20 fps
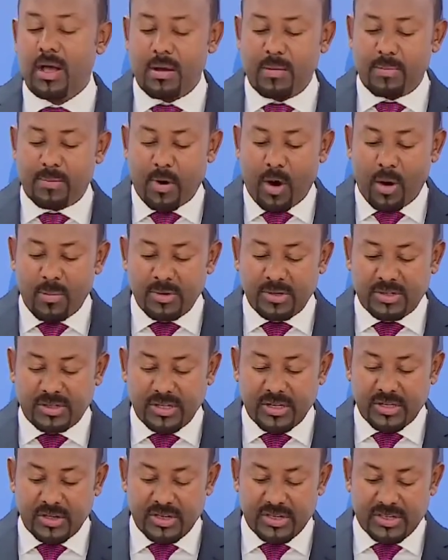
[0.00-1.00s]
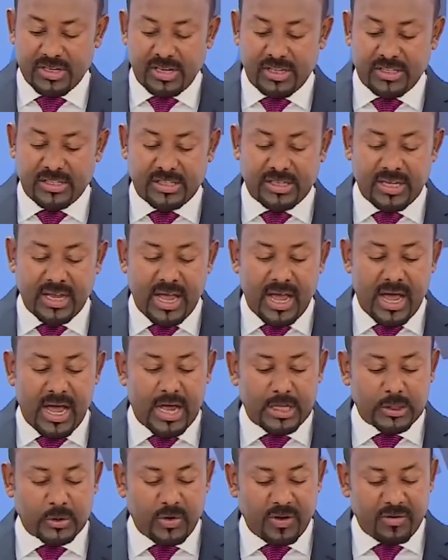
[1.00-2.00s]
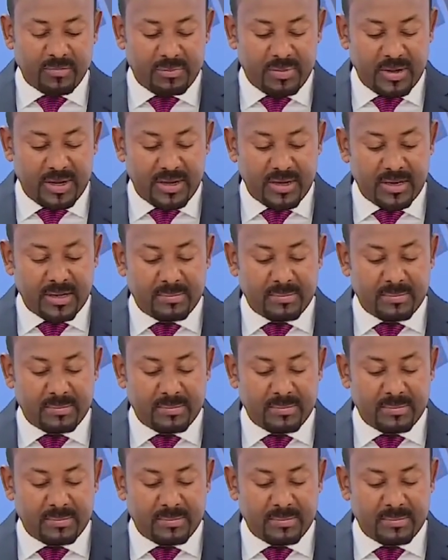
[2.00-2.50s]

promising results as we have been